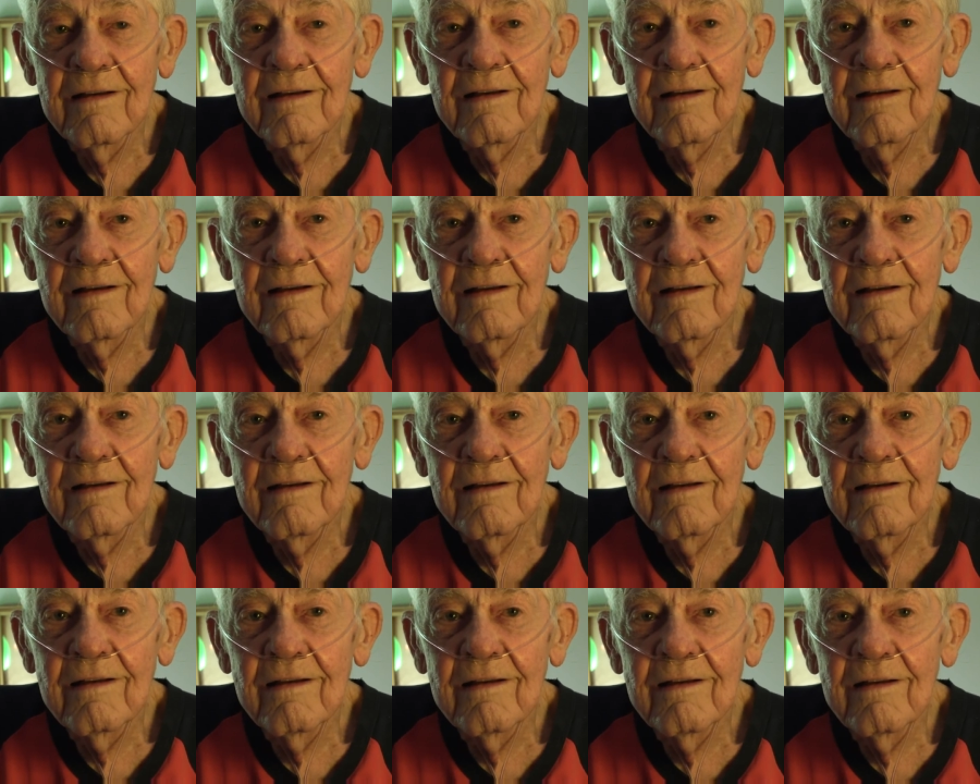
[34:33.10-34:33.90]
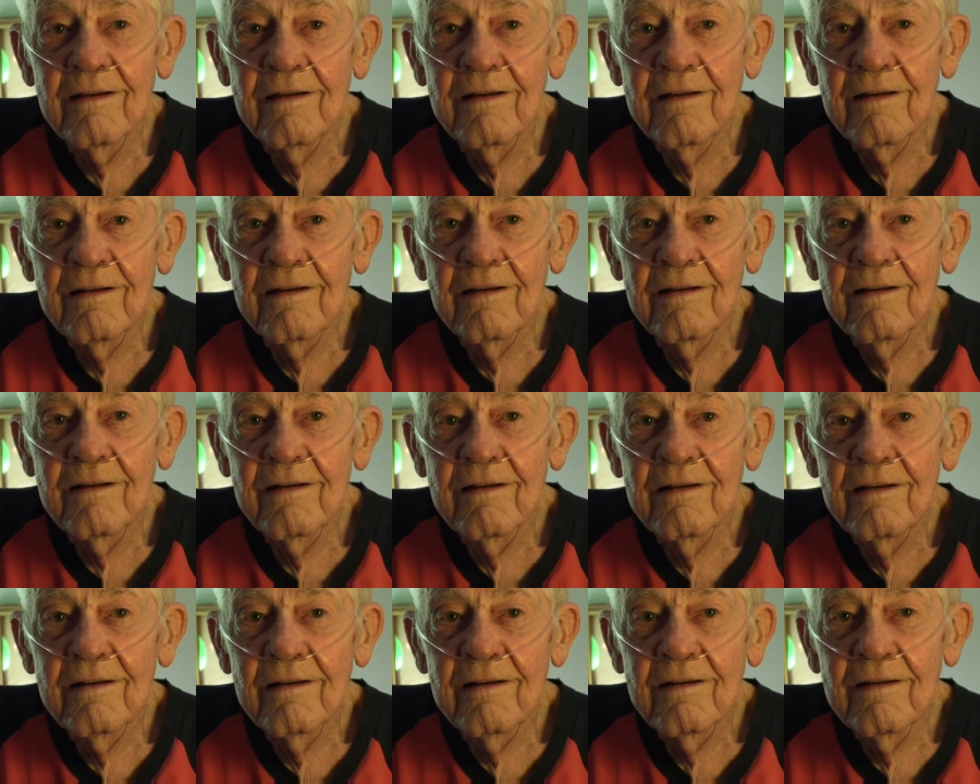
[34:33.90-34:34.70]
off of, off of
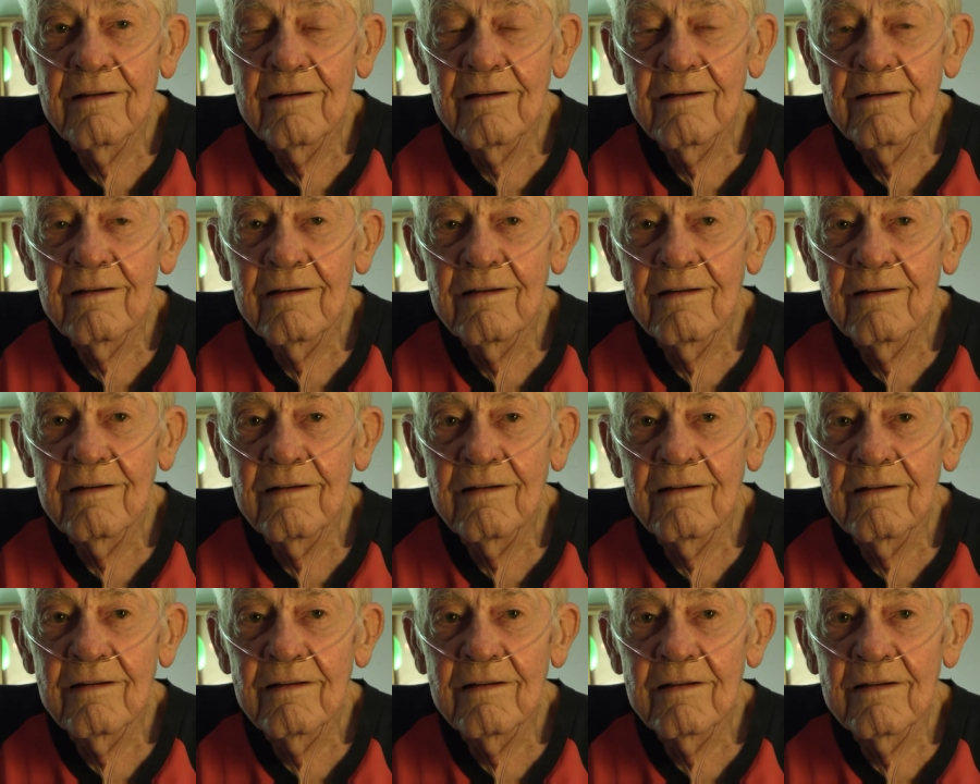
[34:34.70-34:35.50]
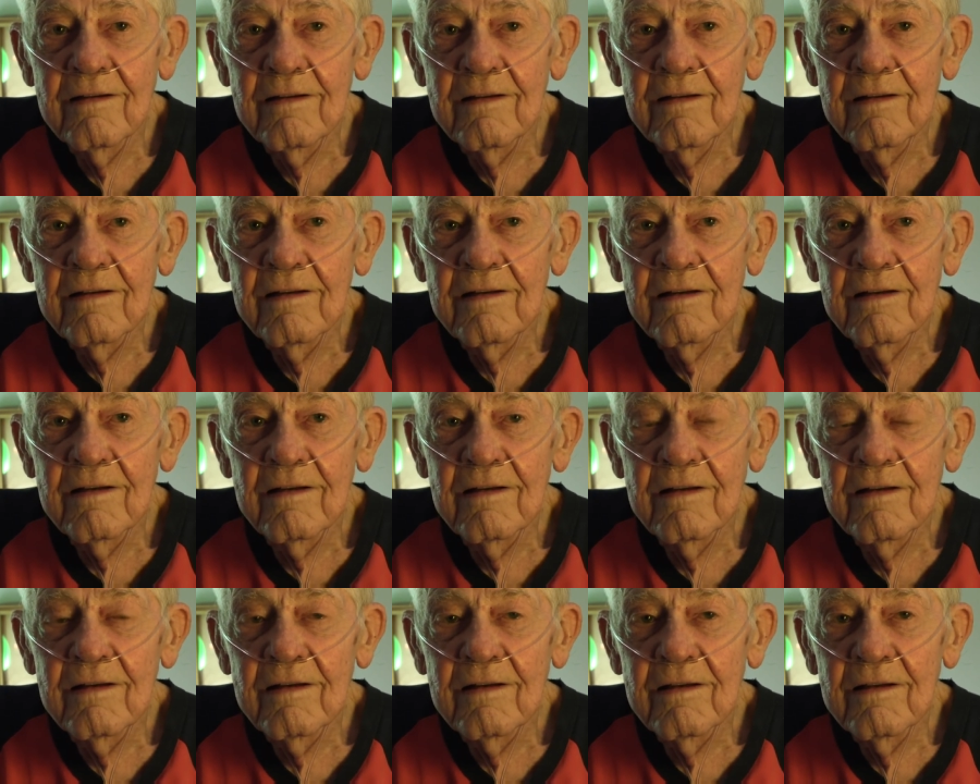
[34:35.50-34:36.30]
thirty-seventh since
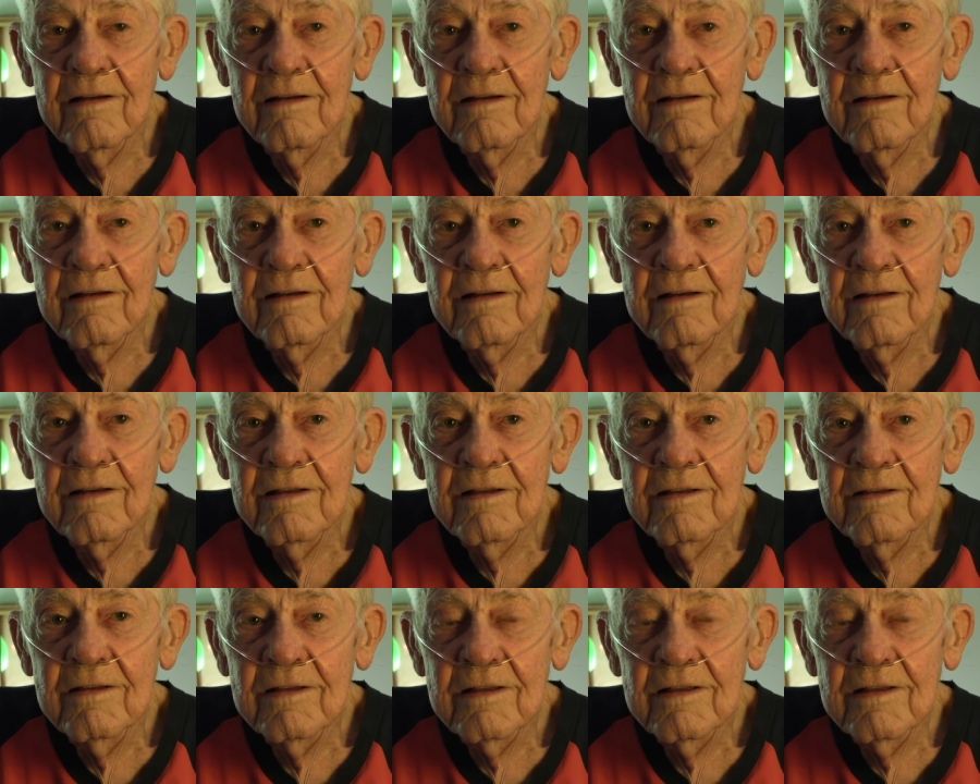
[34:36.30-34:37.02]
the forties.